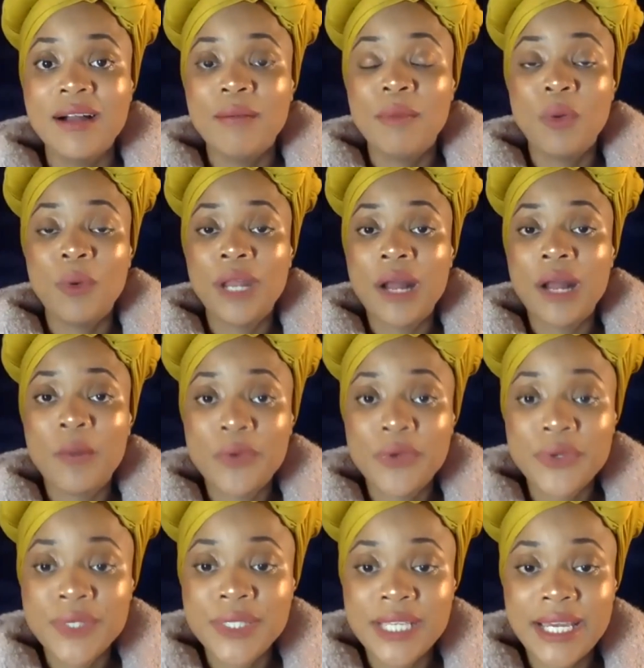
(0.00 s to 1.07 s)
But what I
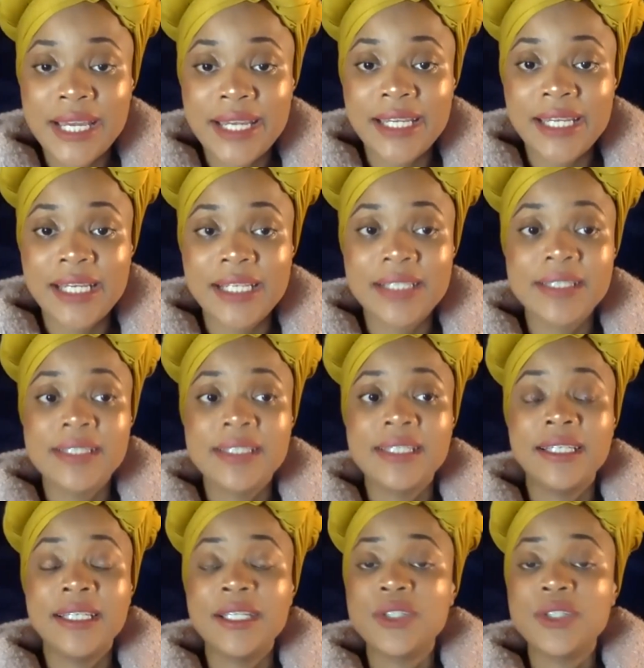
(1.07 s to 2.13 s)
will say is, to
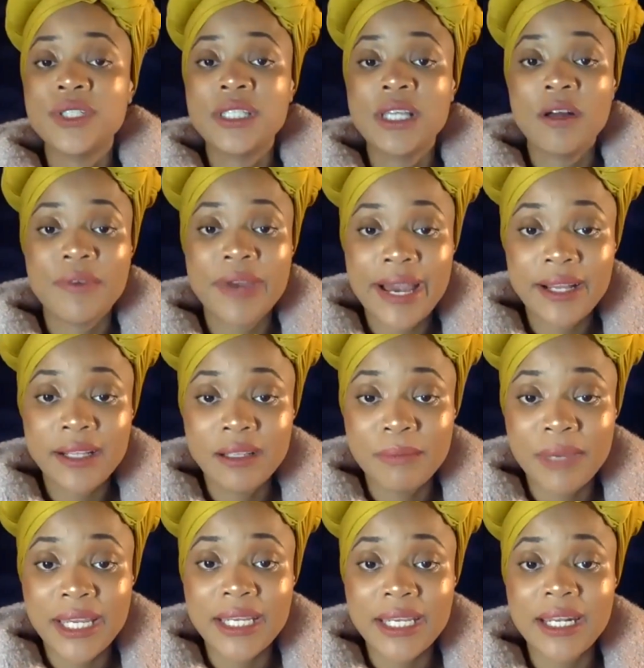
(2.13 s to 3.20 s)
get yourself
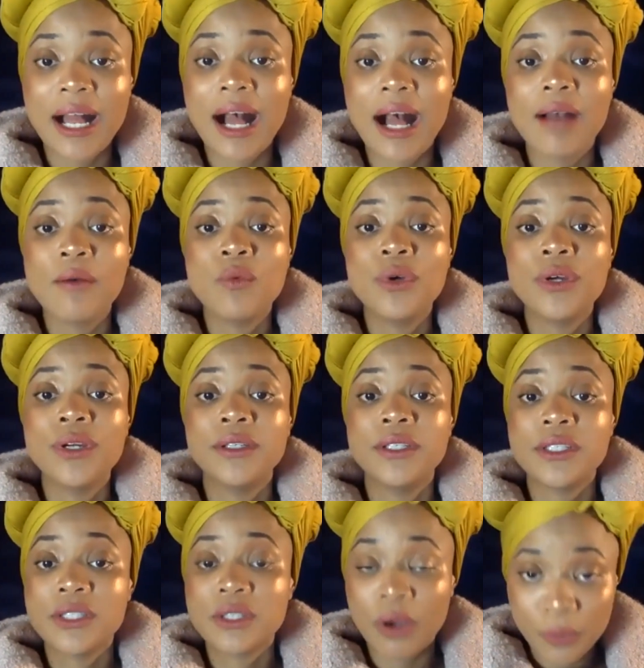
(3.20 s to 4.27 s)
acclimated, I would
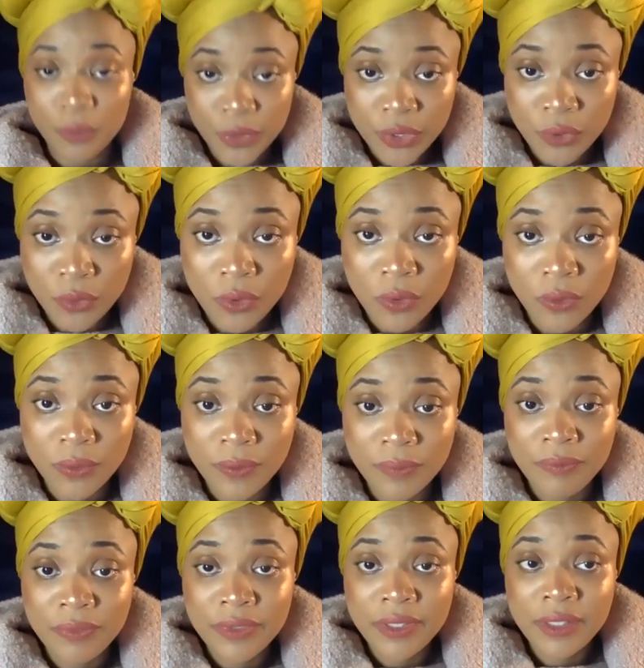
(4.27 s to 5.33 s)
start with Google
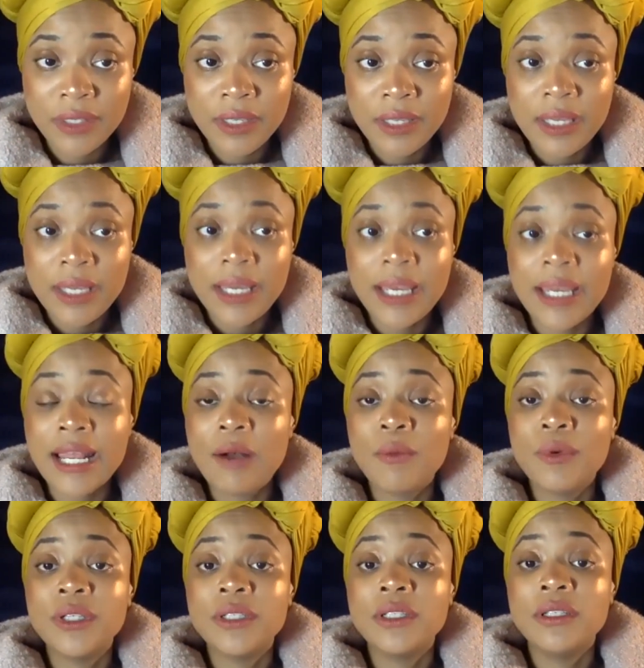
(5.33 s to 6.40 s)
and I
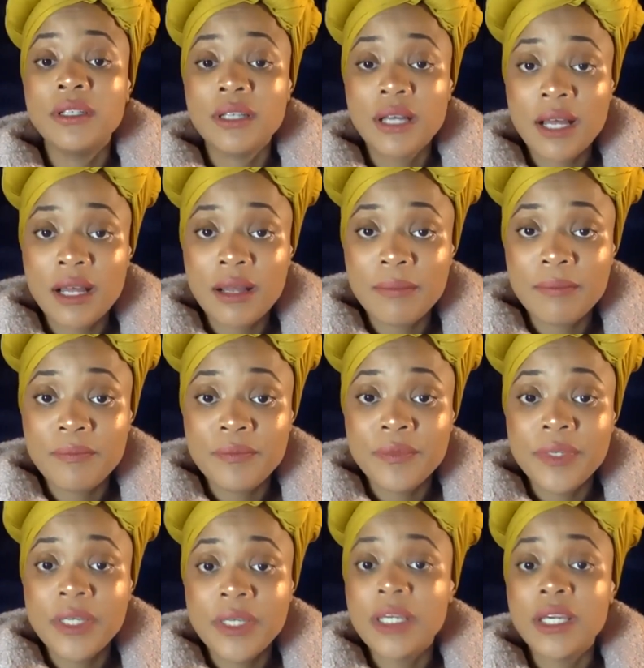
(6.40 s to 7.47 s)
would look up
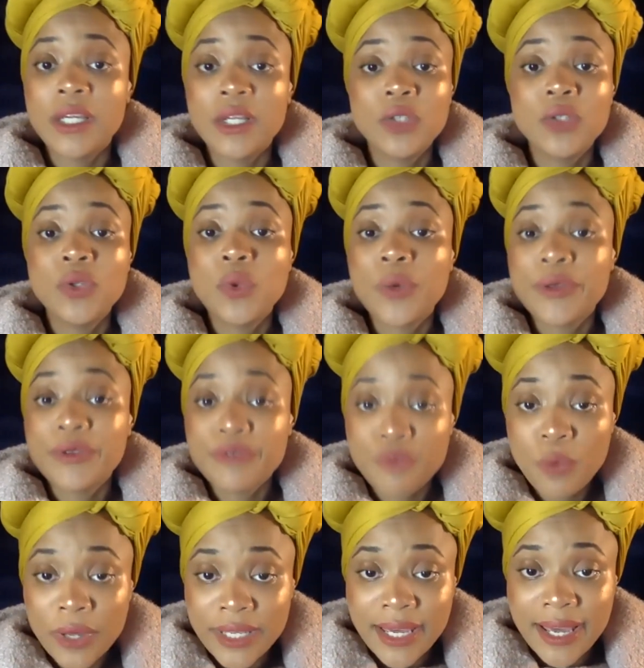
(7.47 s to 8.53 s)
Illinois
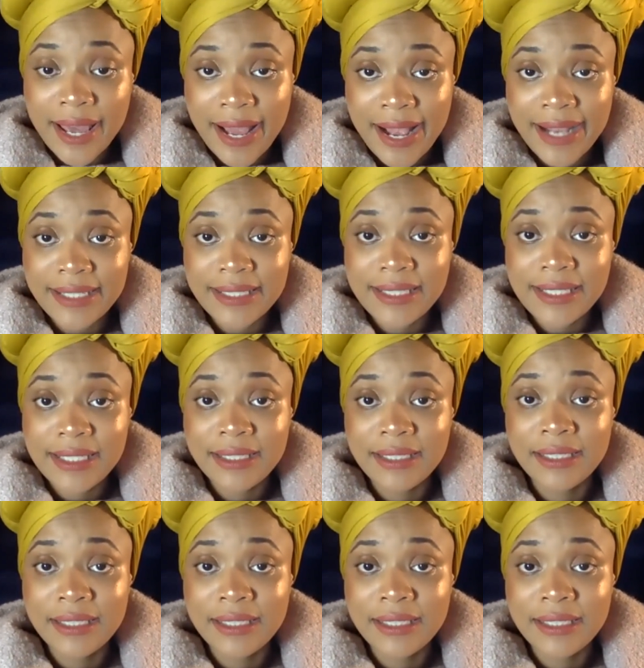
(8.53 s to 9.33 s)
FOIA Act,